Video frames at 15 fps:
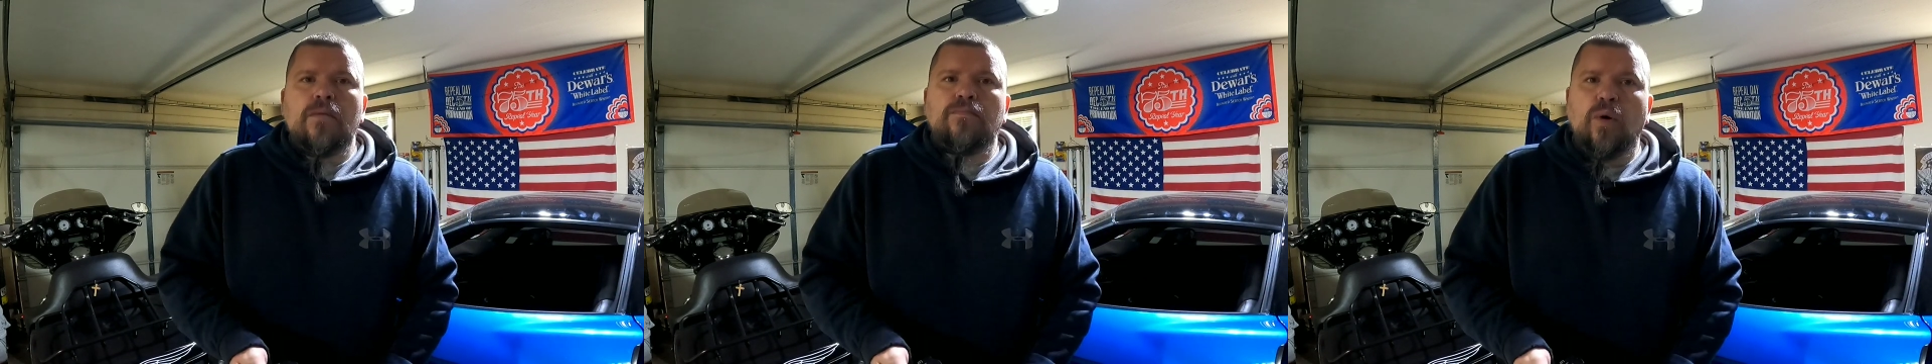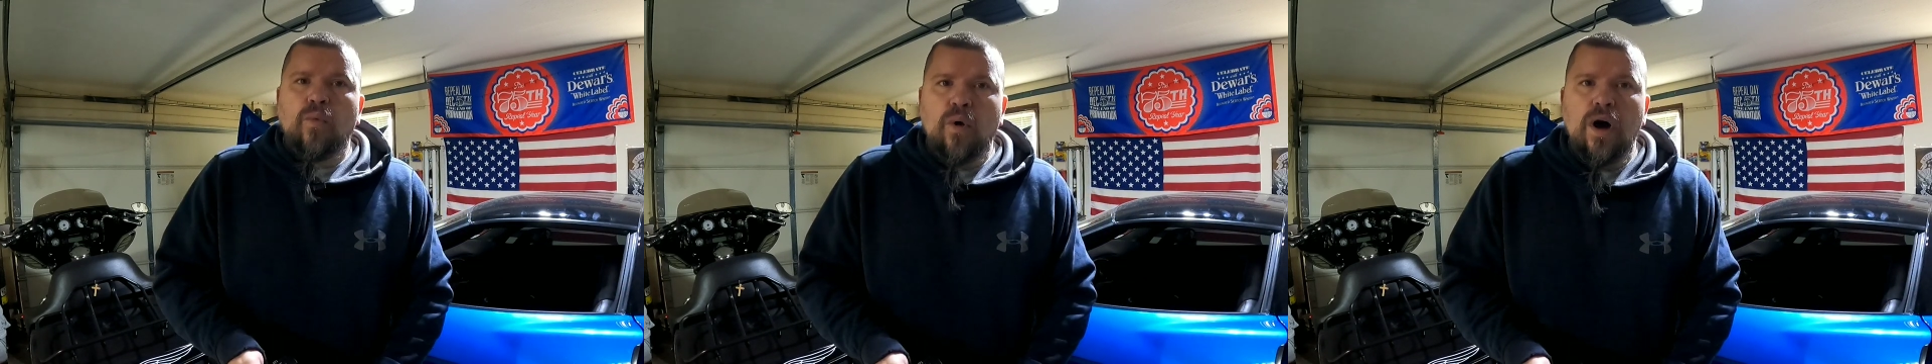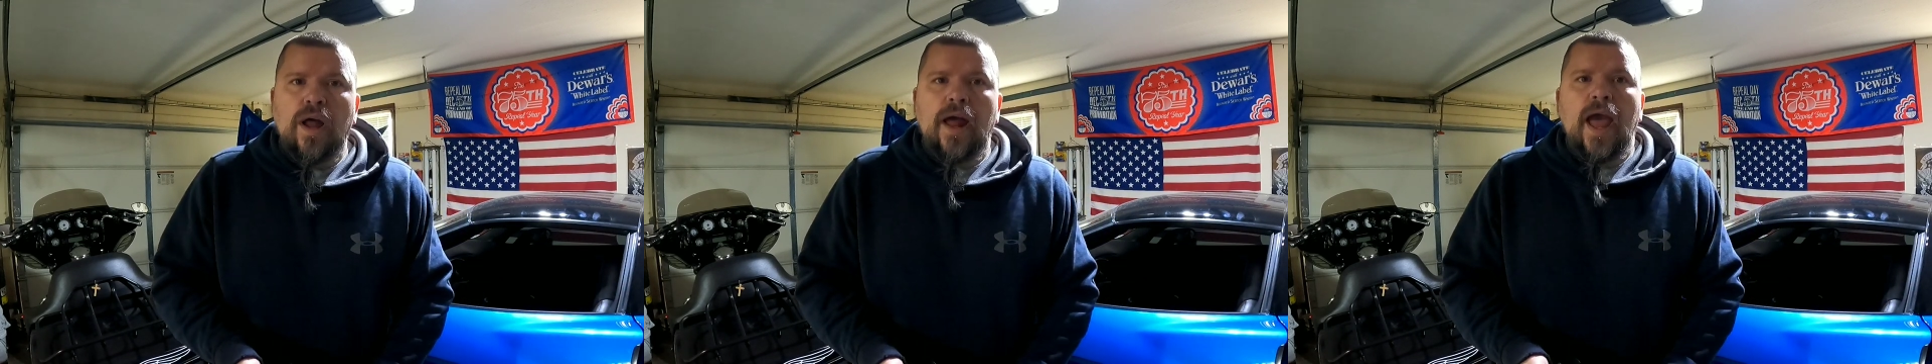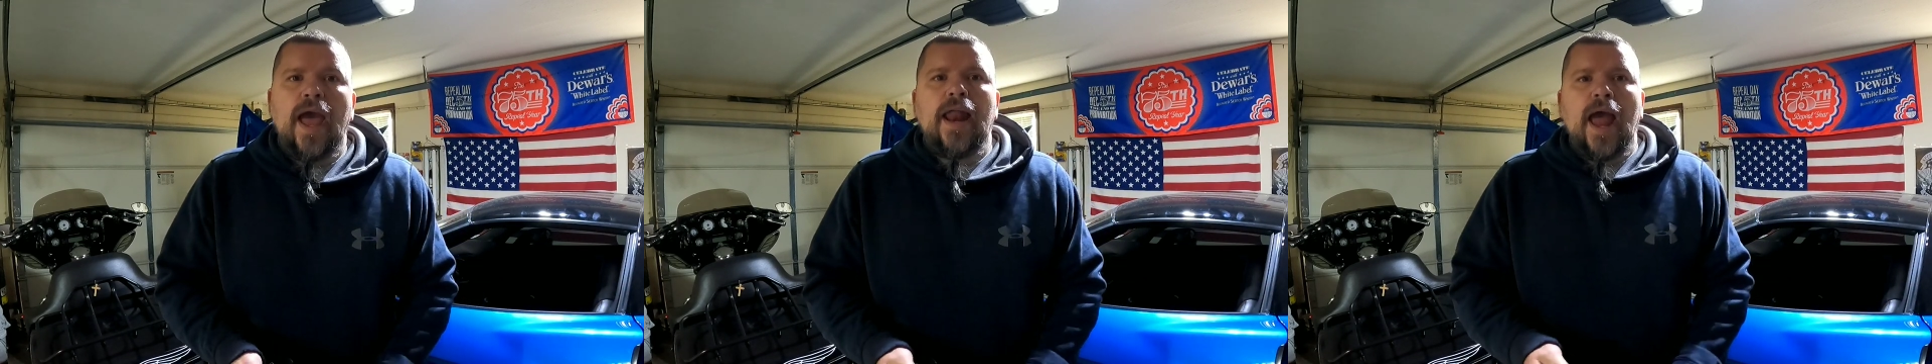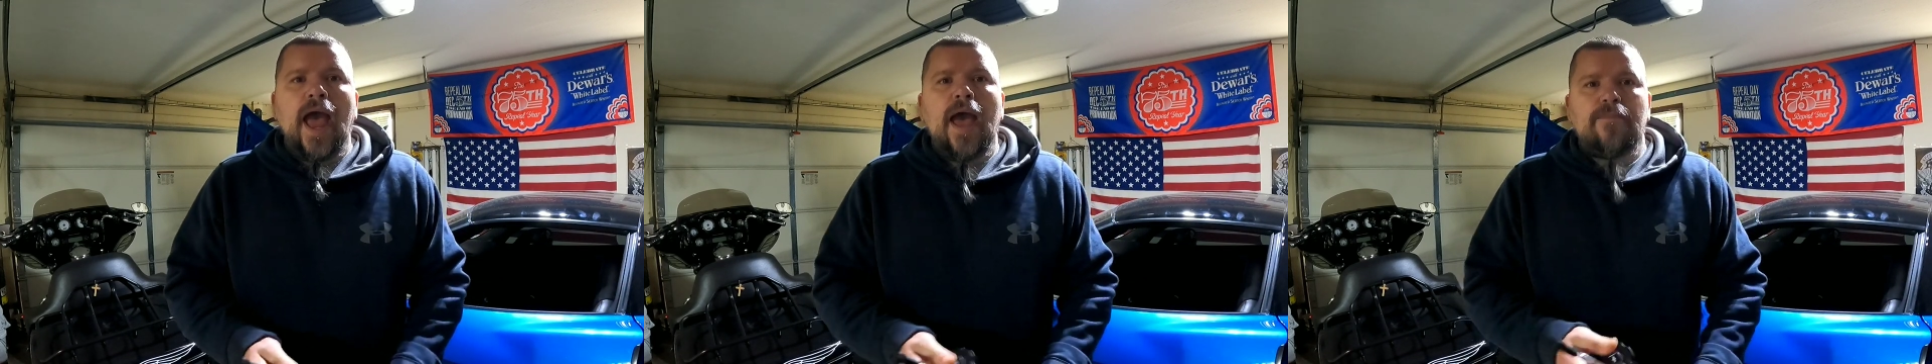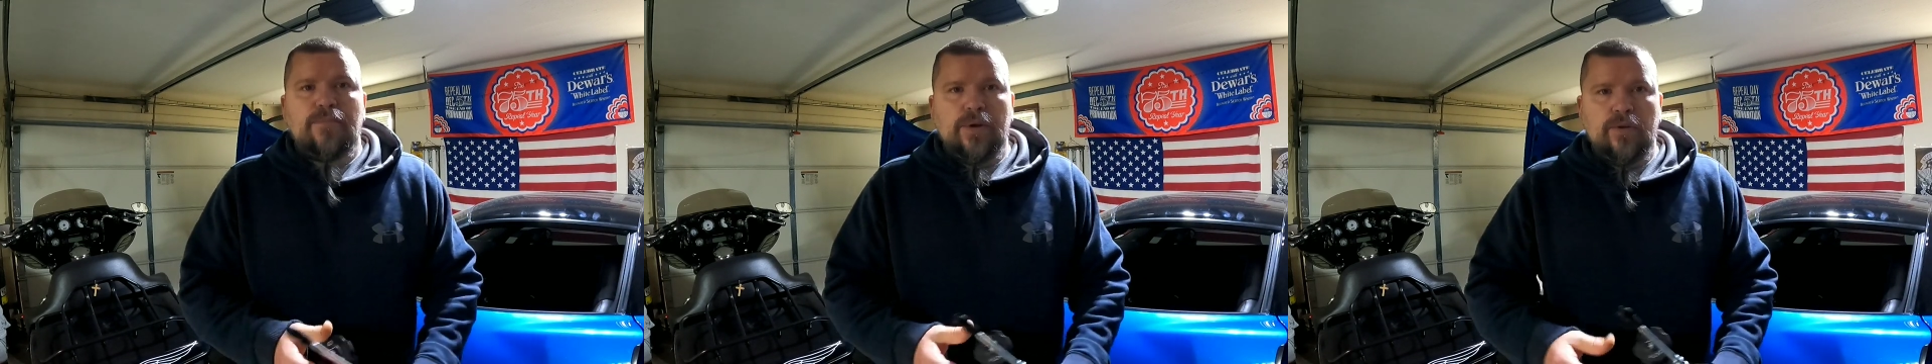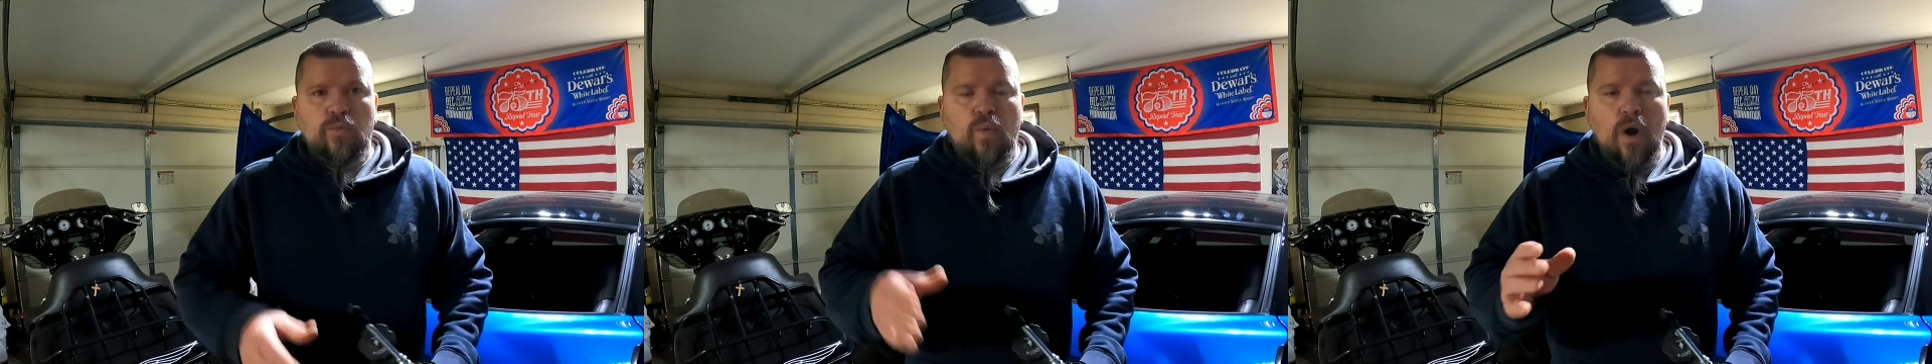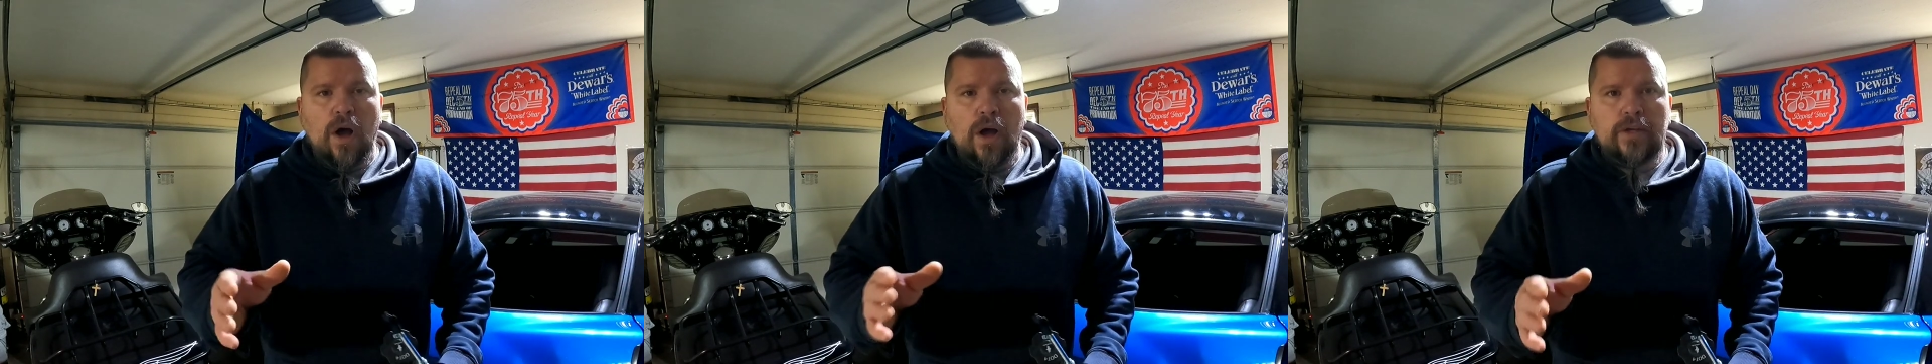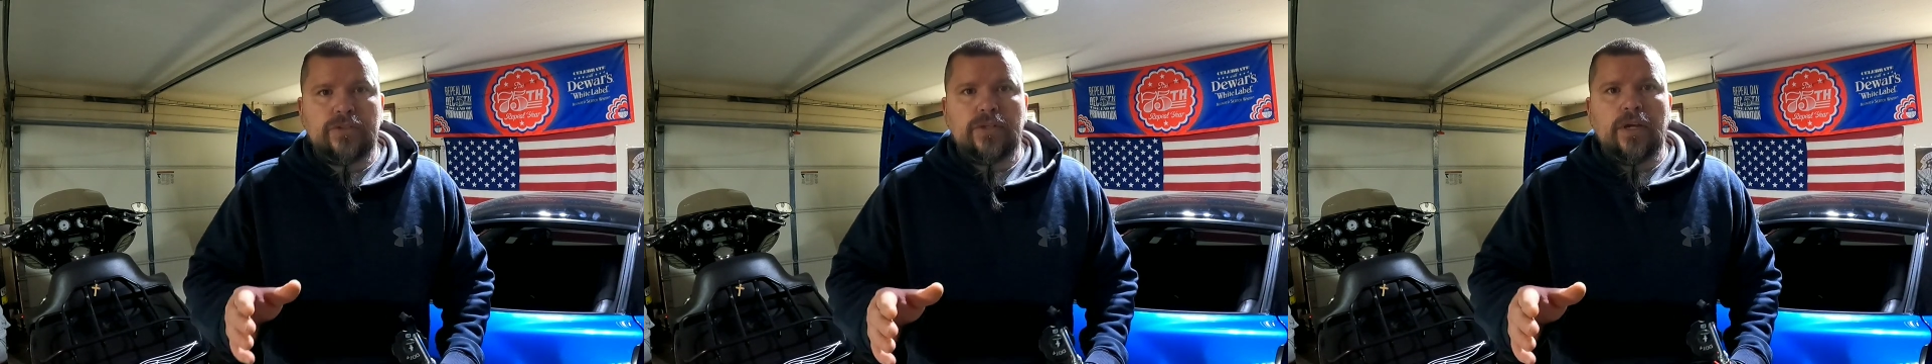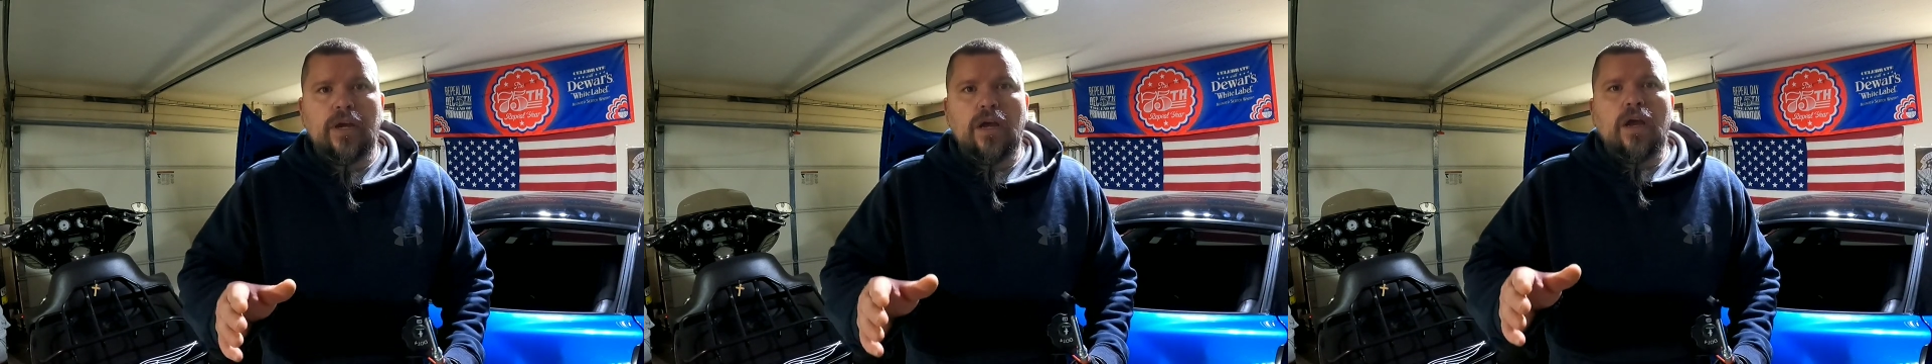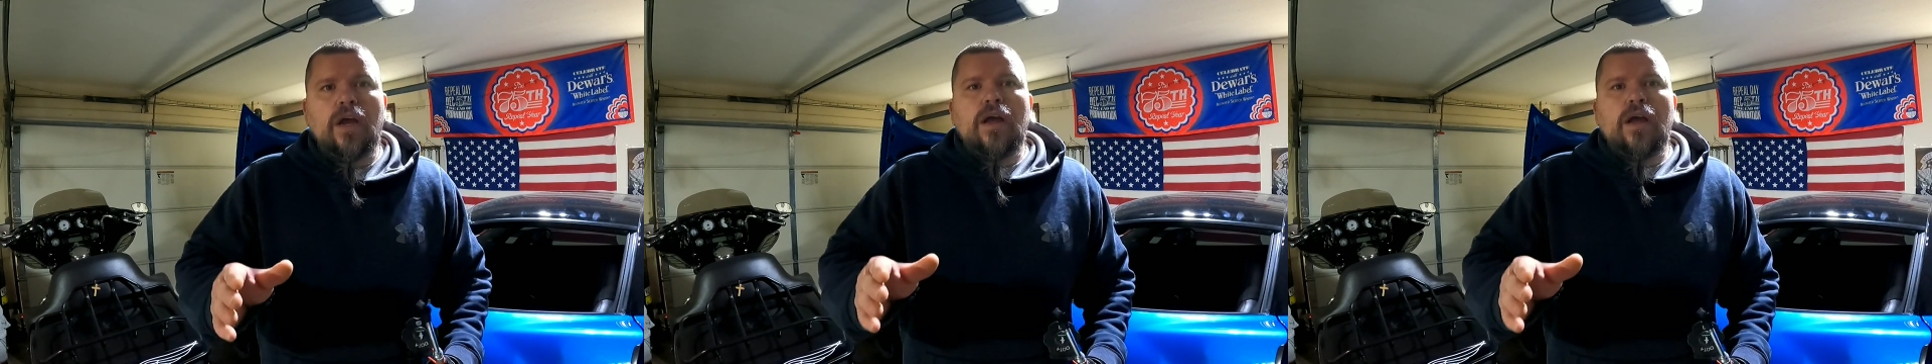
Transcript: But what had happened was,